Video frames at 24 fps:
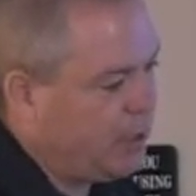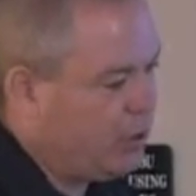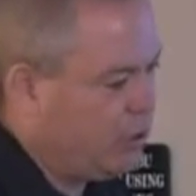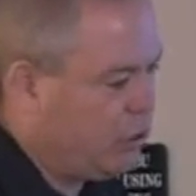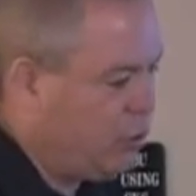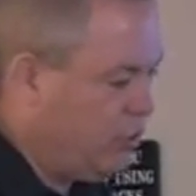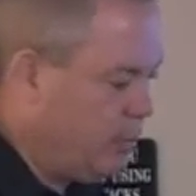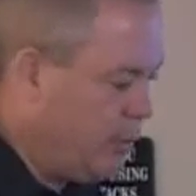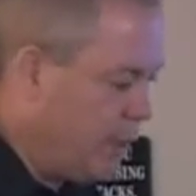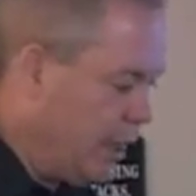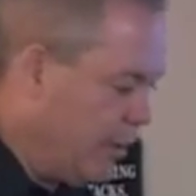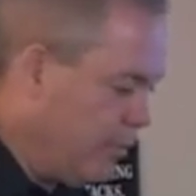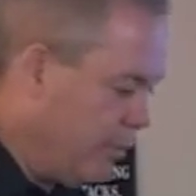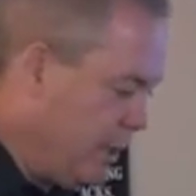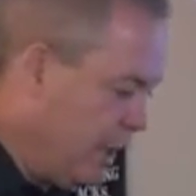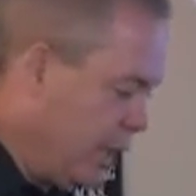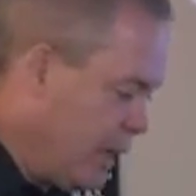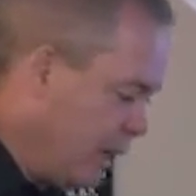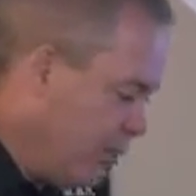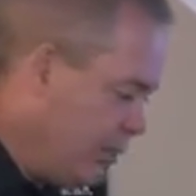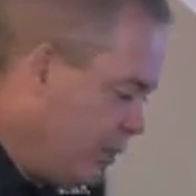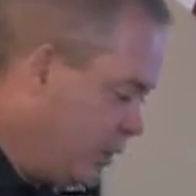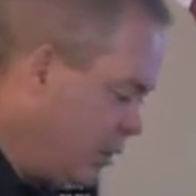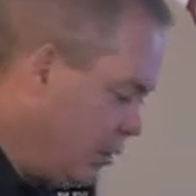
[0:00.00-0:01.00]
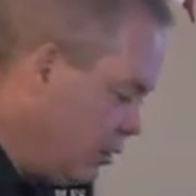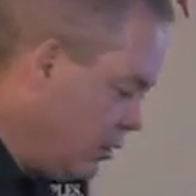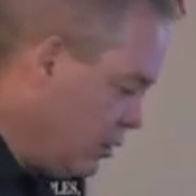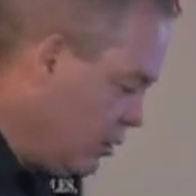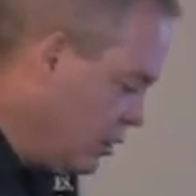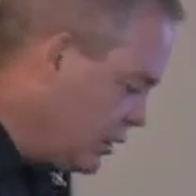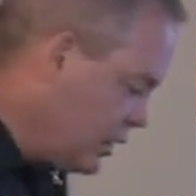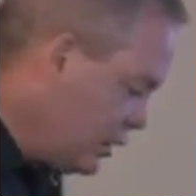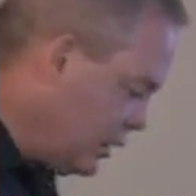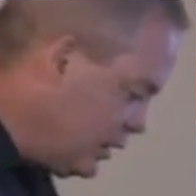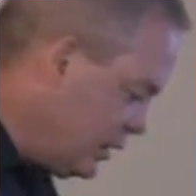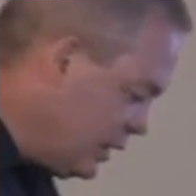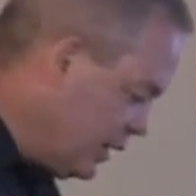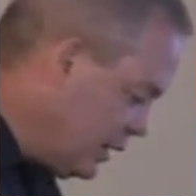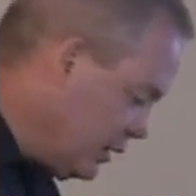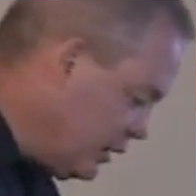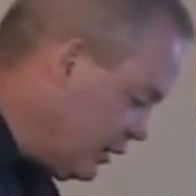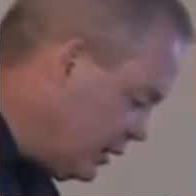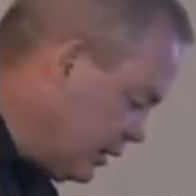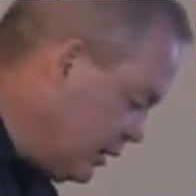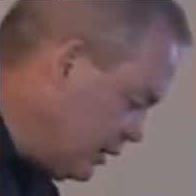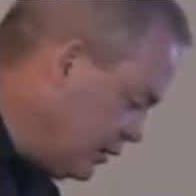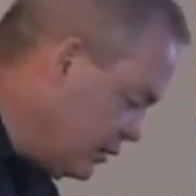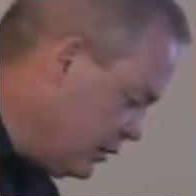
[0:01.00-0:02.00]
You may be able to look
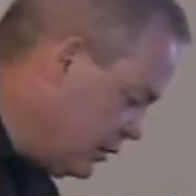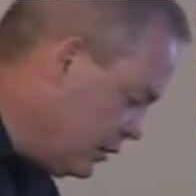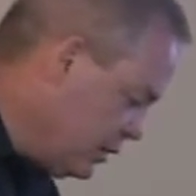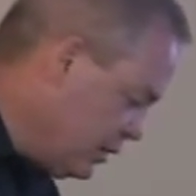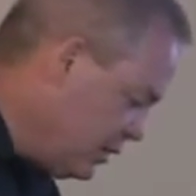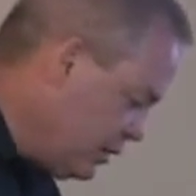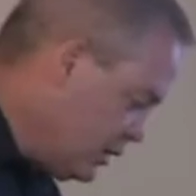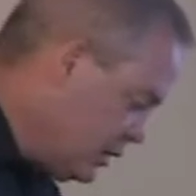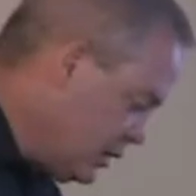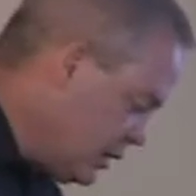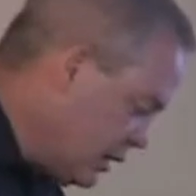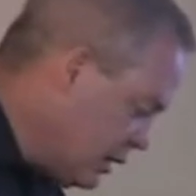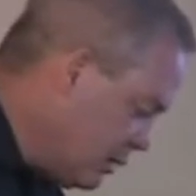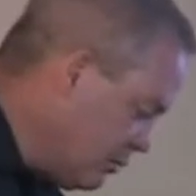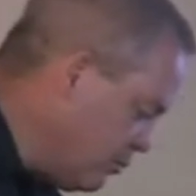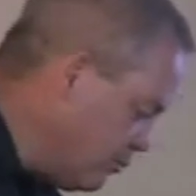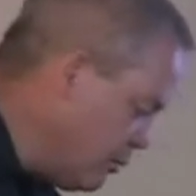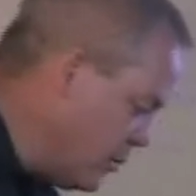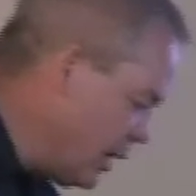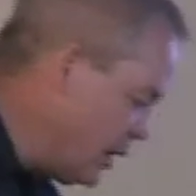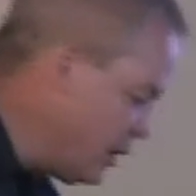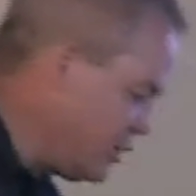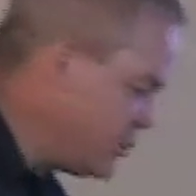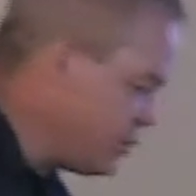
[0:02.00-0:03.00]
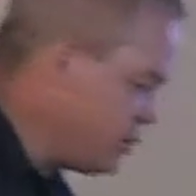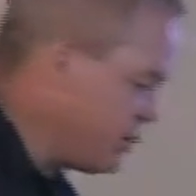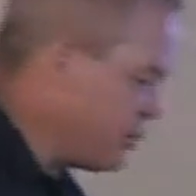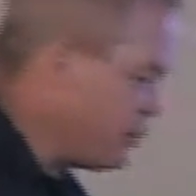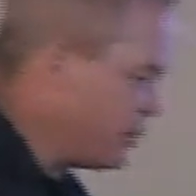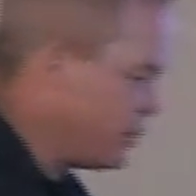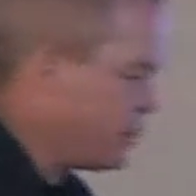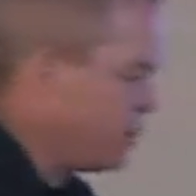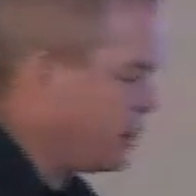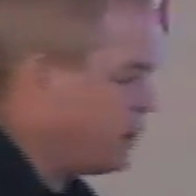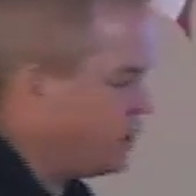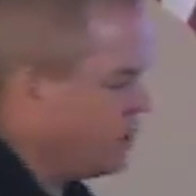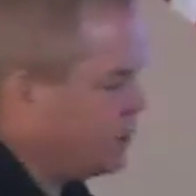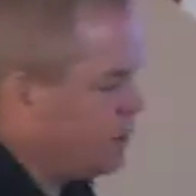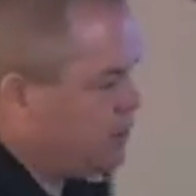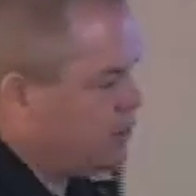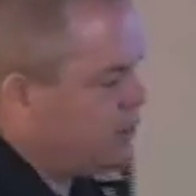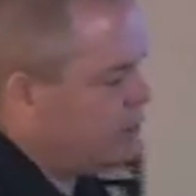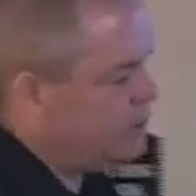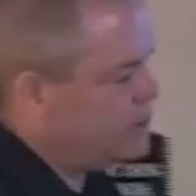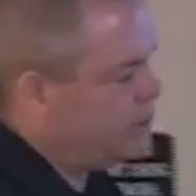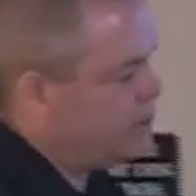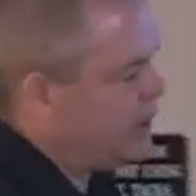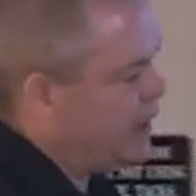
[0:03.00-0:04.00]
and measure
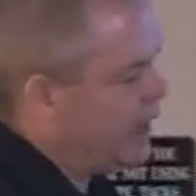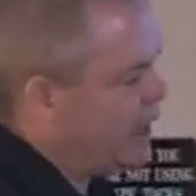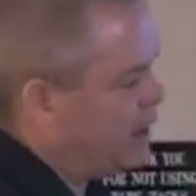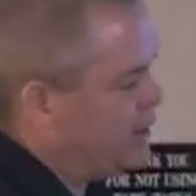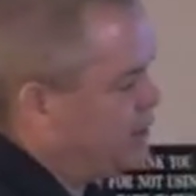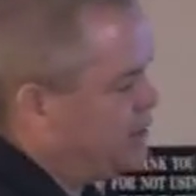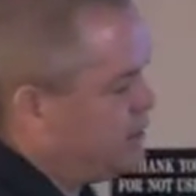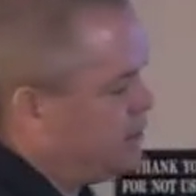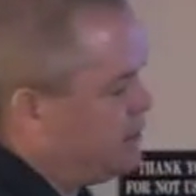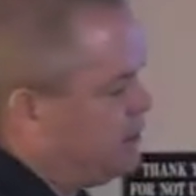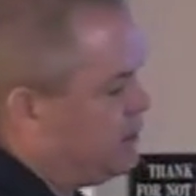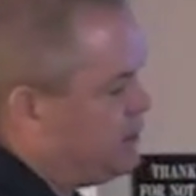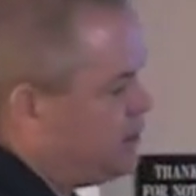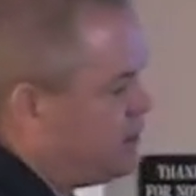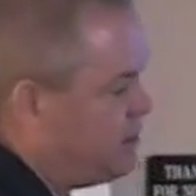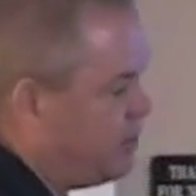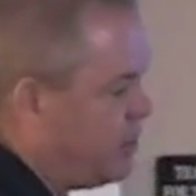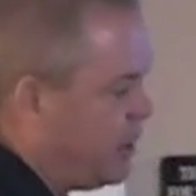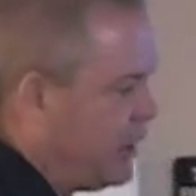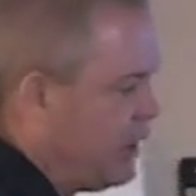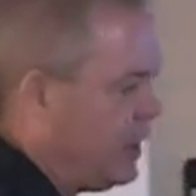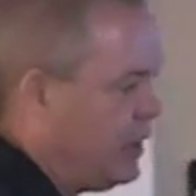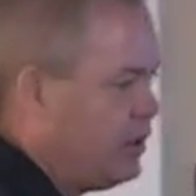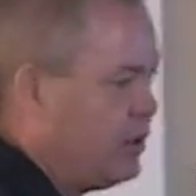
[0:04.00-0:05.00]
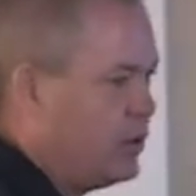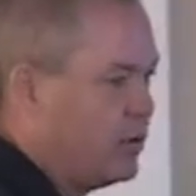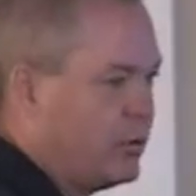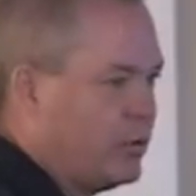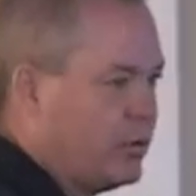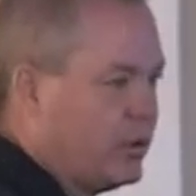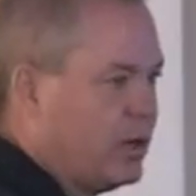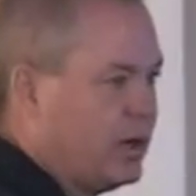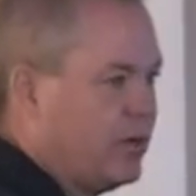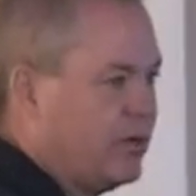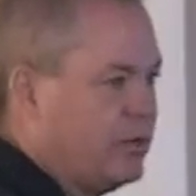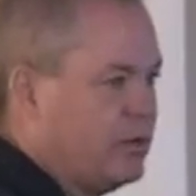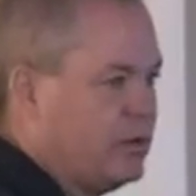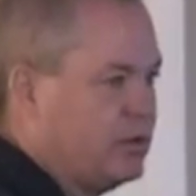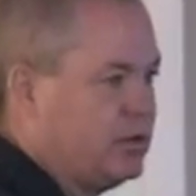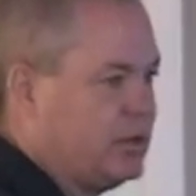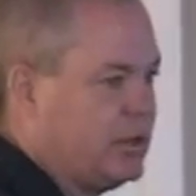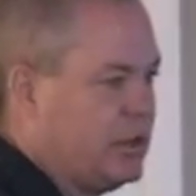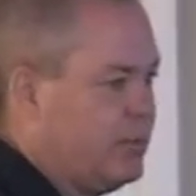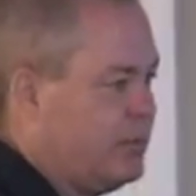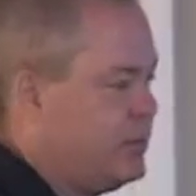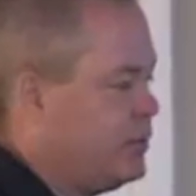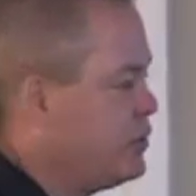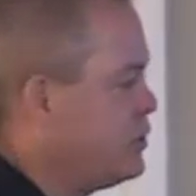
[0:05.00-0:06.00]
the size of the spade or whatever the
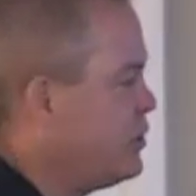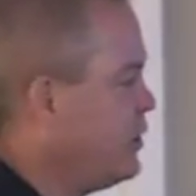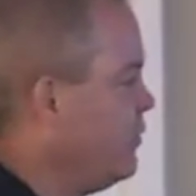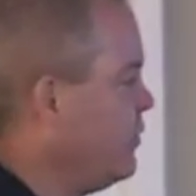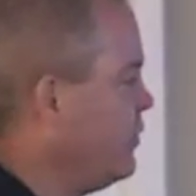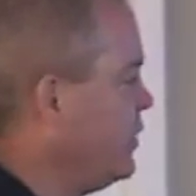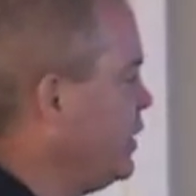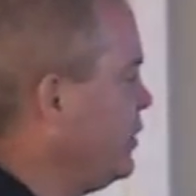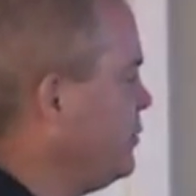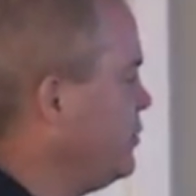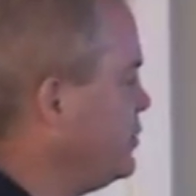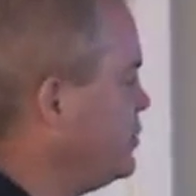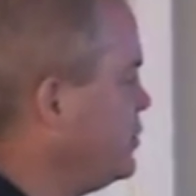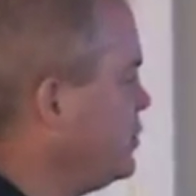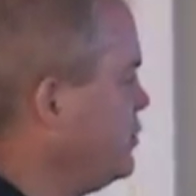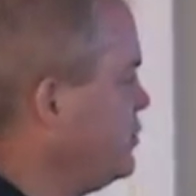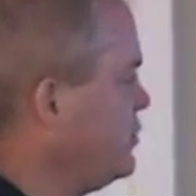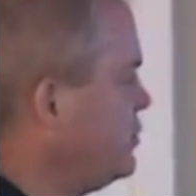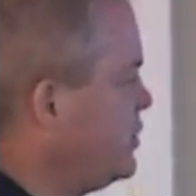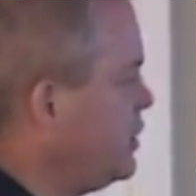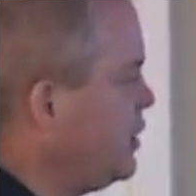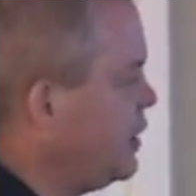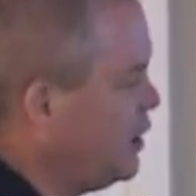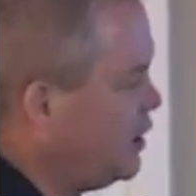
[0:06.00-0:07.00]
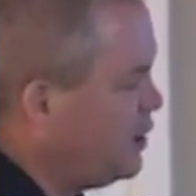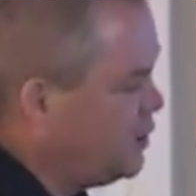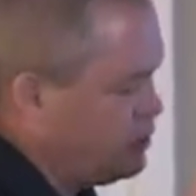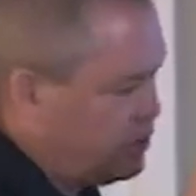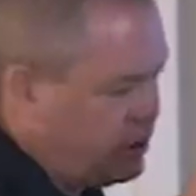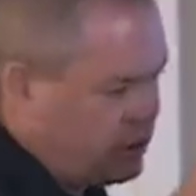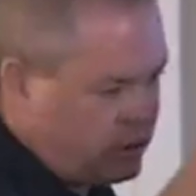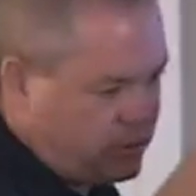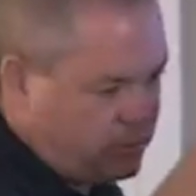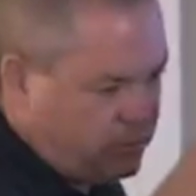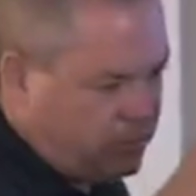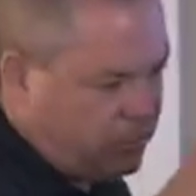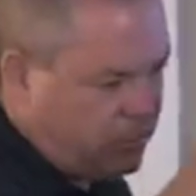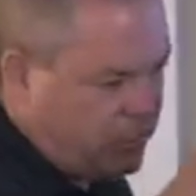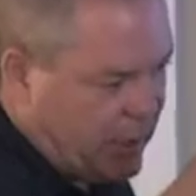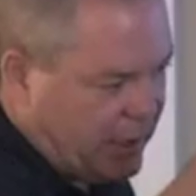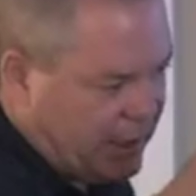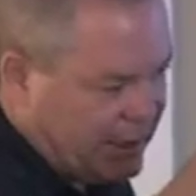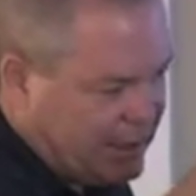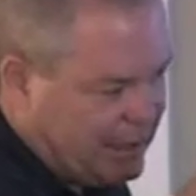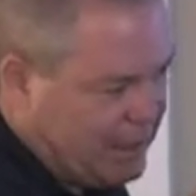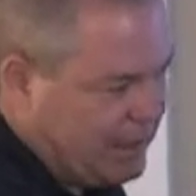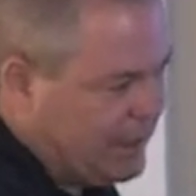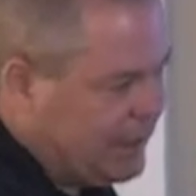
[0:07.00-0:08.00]
type of shovel that was used just by
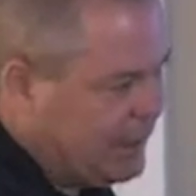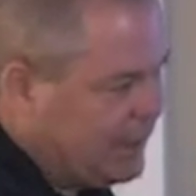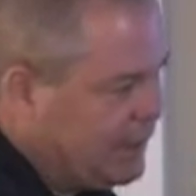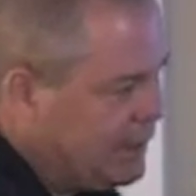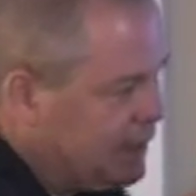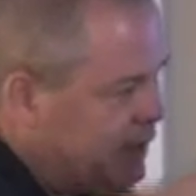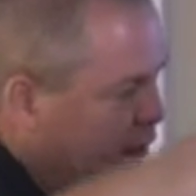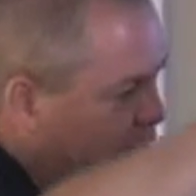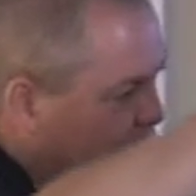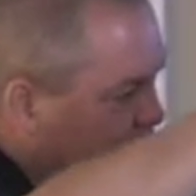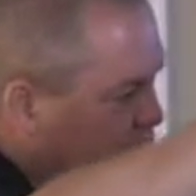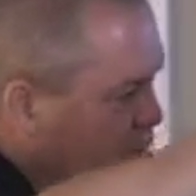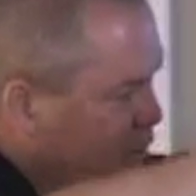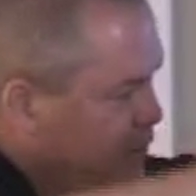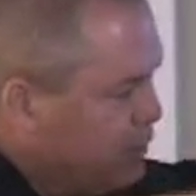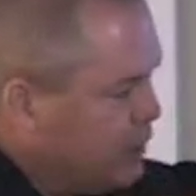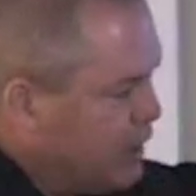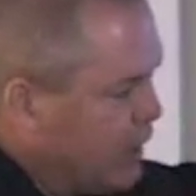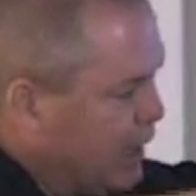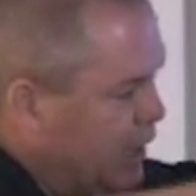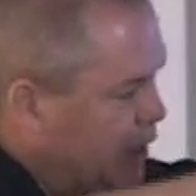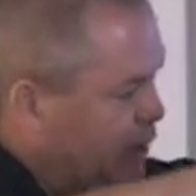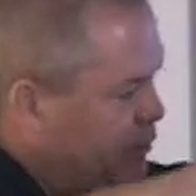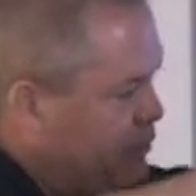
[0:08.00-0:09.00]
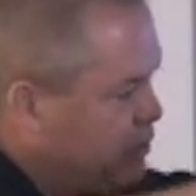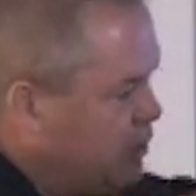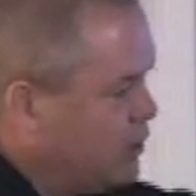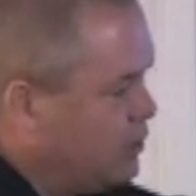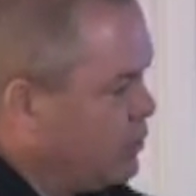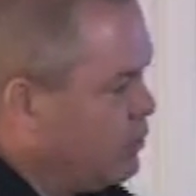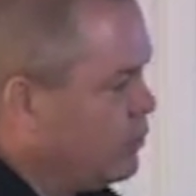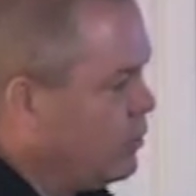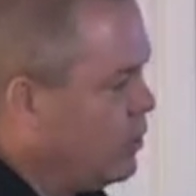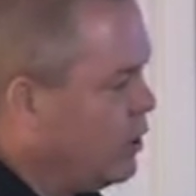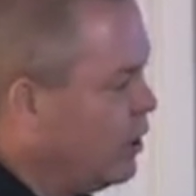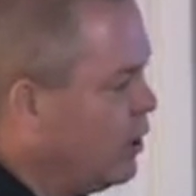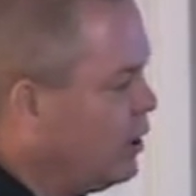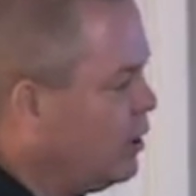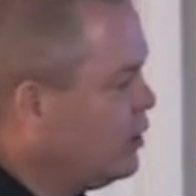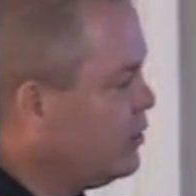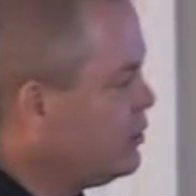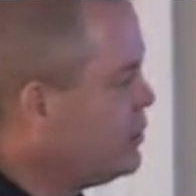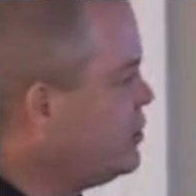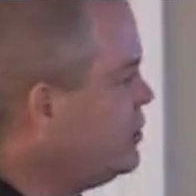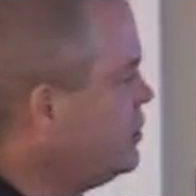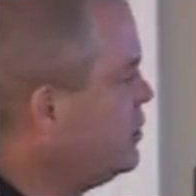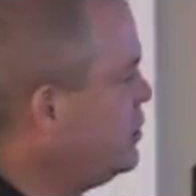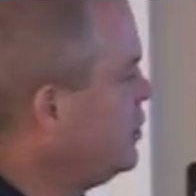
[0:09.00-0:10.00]
cleaning down to the
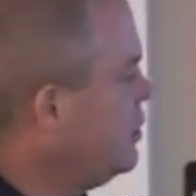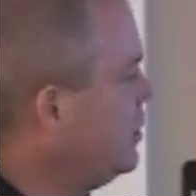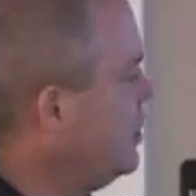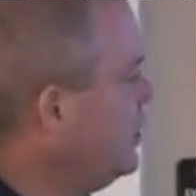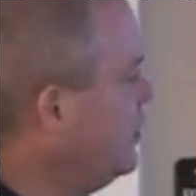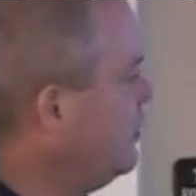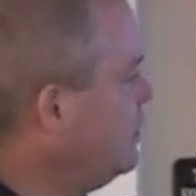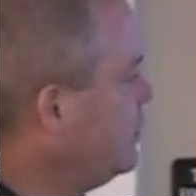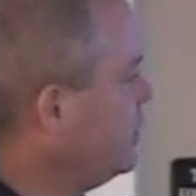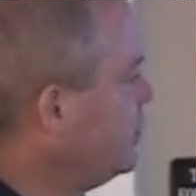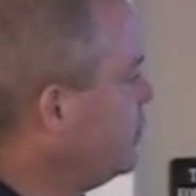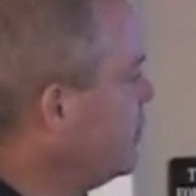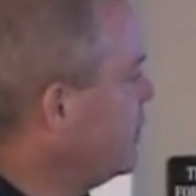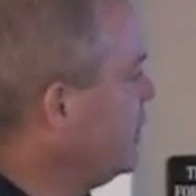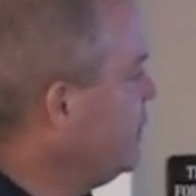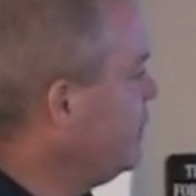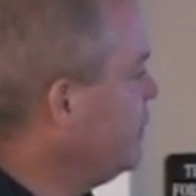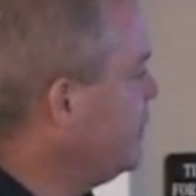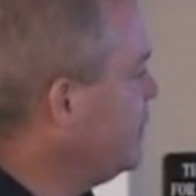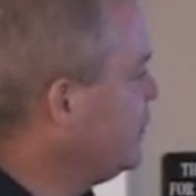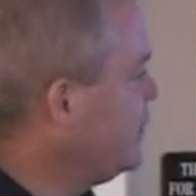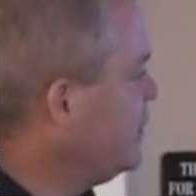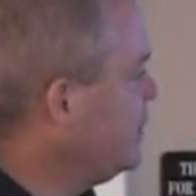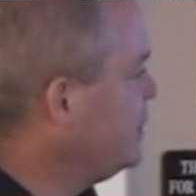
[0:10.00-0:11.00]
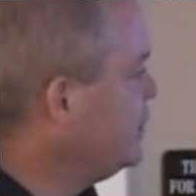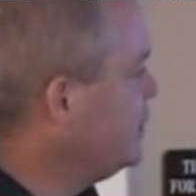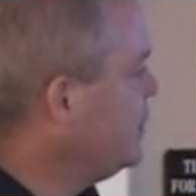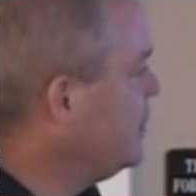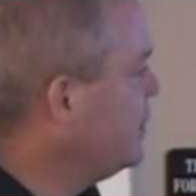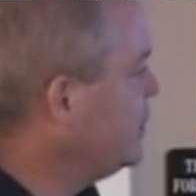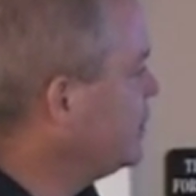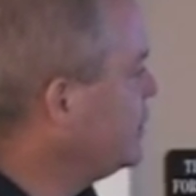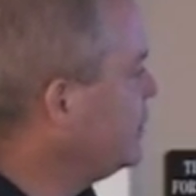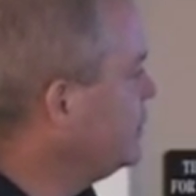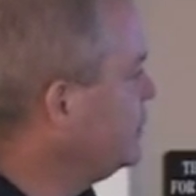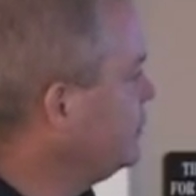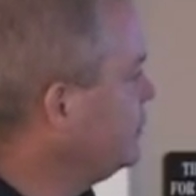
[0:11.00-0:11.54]
walls of the grave that they dug.